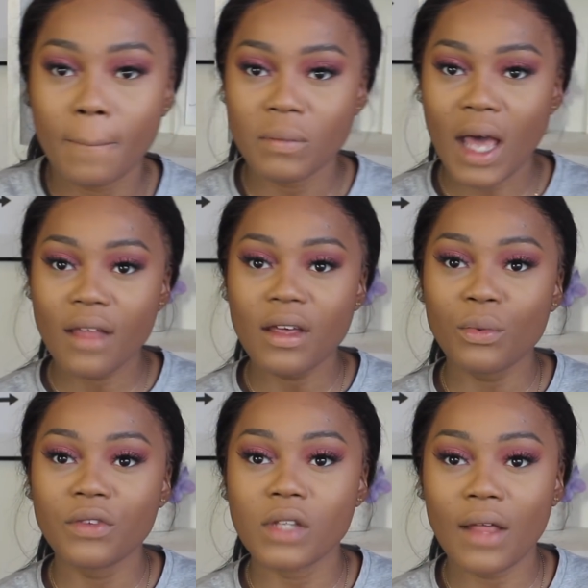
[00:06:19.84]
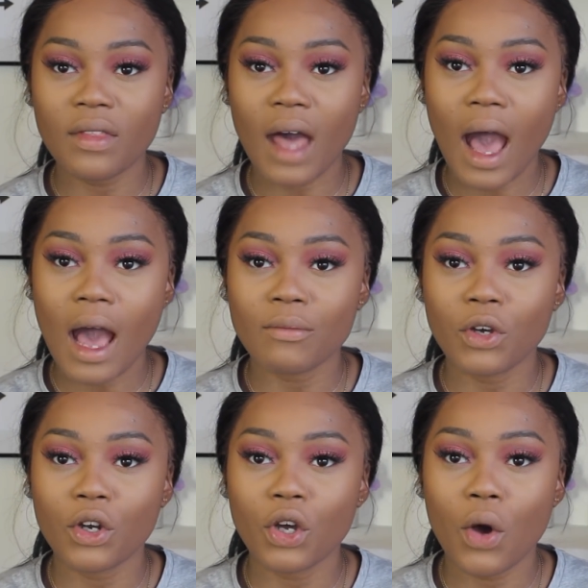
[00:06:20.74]
Now that we've done that, I'm
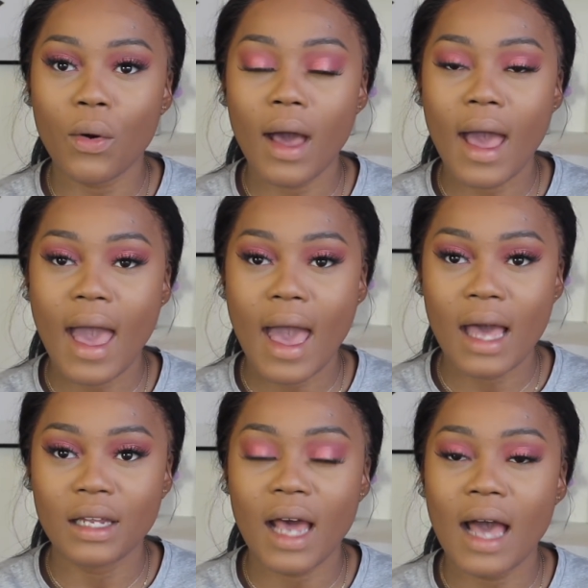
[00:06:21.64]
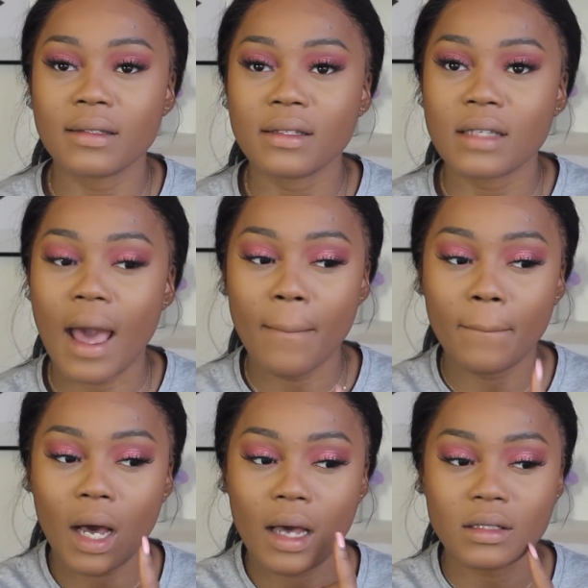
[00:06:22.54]
going to go ahead and set
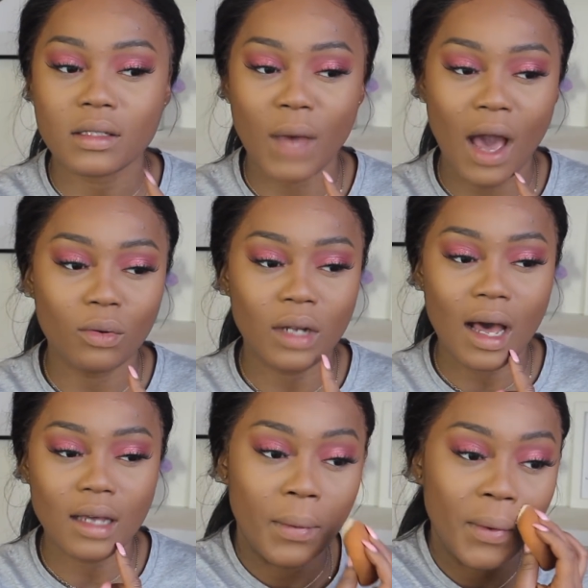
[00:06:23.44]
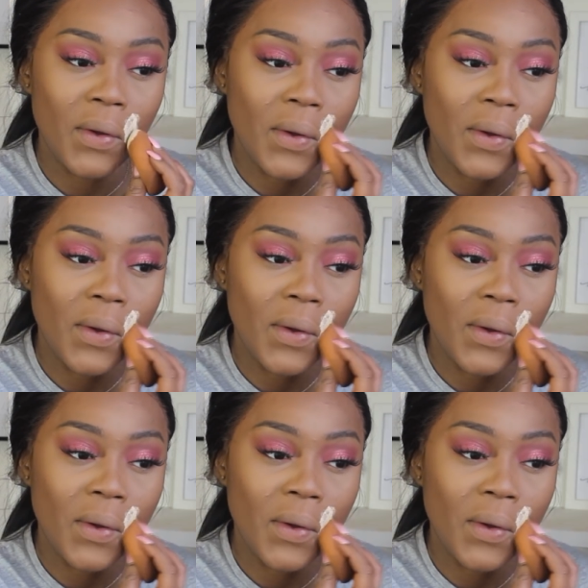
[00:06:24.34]
my smile line.